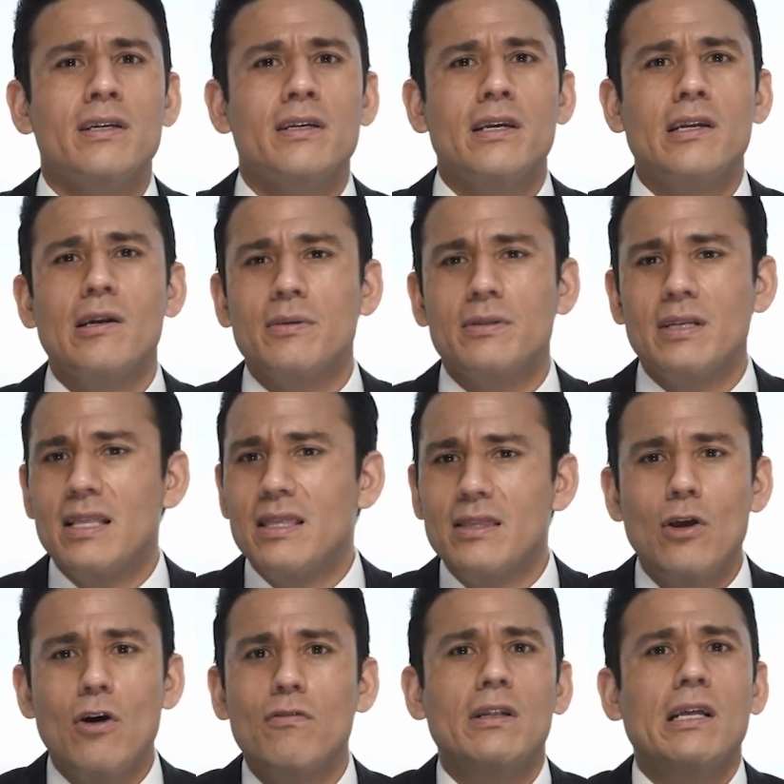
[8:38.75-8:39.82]
You know what I'm saying?
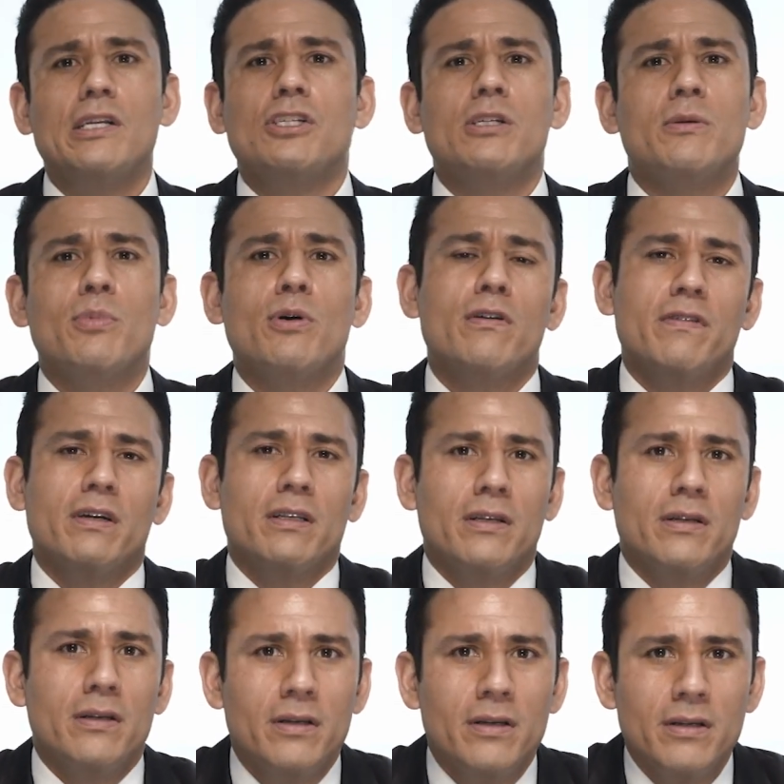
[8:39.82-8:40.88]
No relationship's perfect.
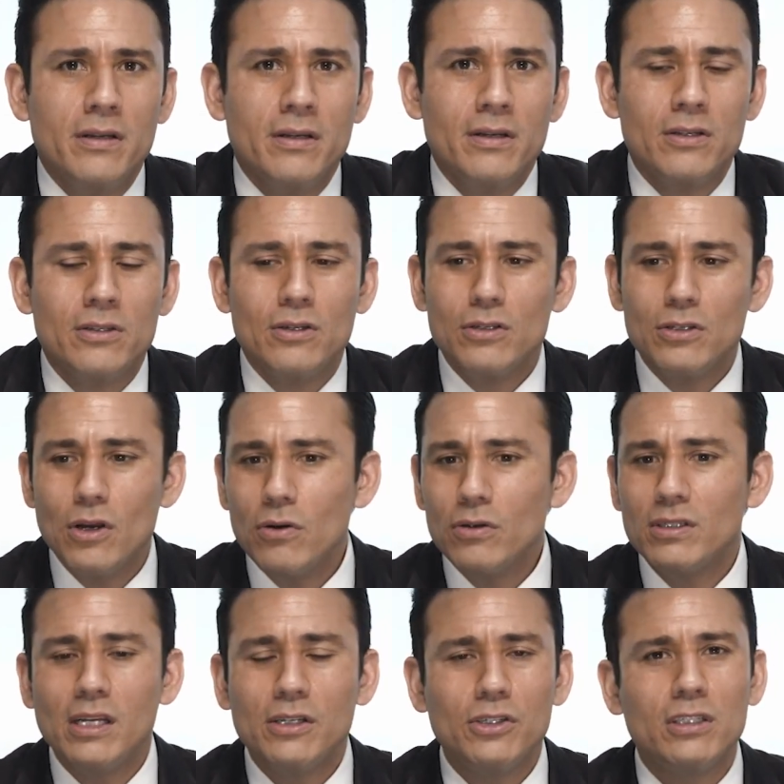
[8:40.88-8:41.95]
So don't
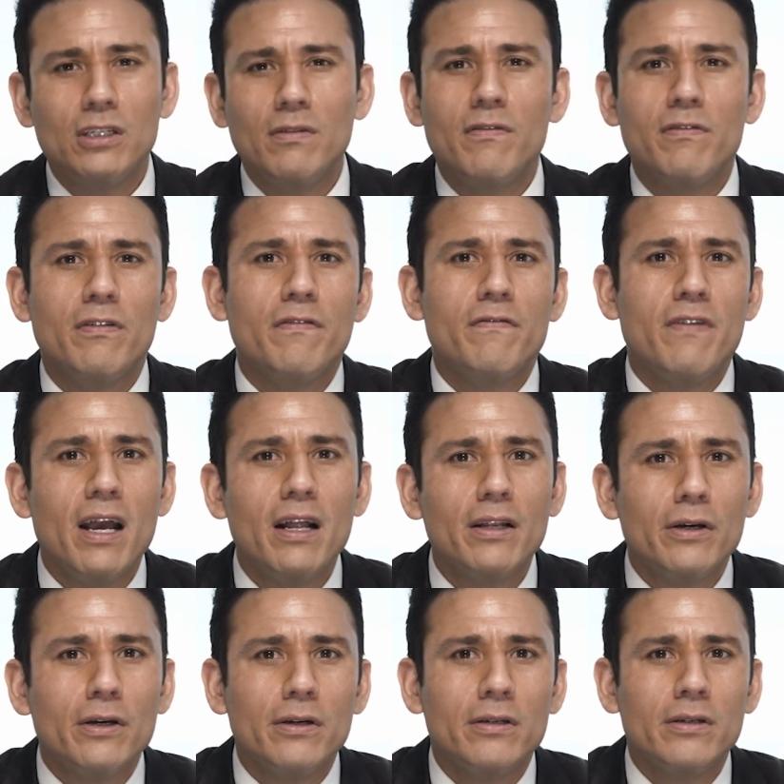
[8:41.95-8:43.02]
set yourself up for
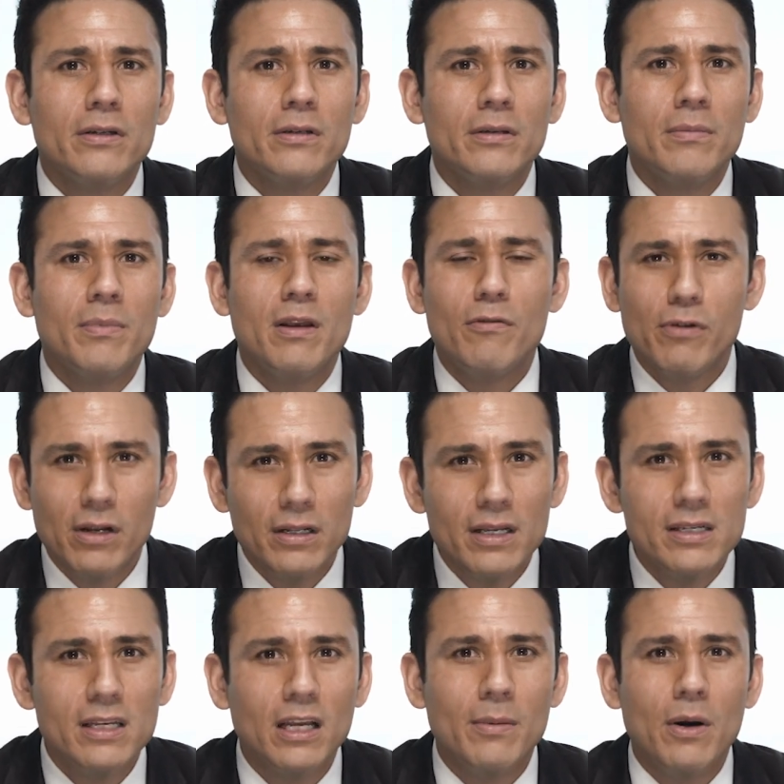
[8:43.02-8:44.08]
failure. Be
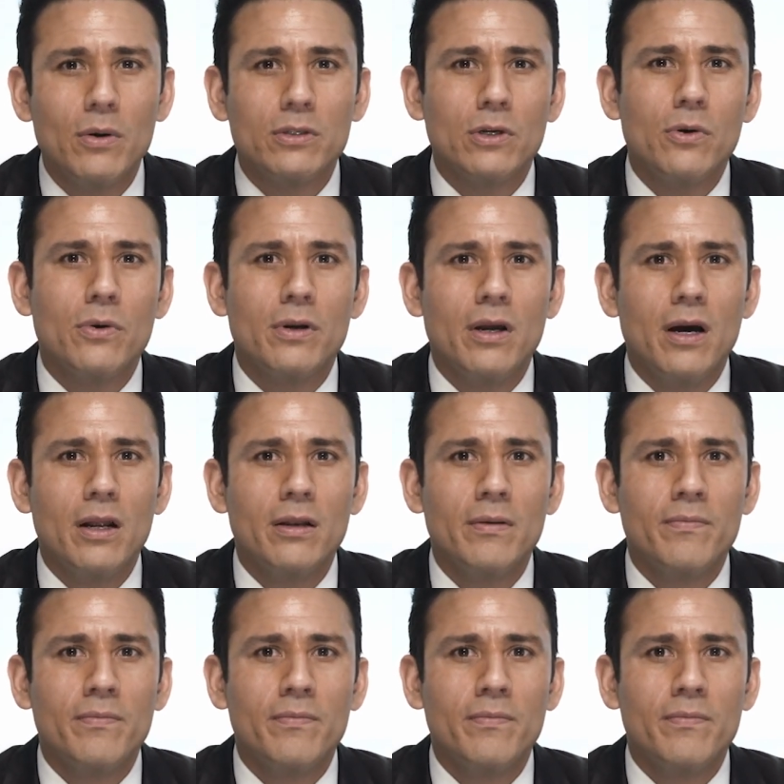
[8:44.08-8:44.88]
realistic about what's going on.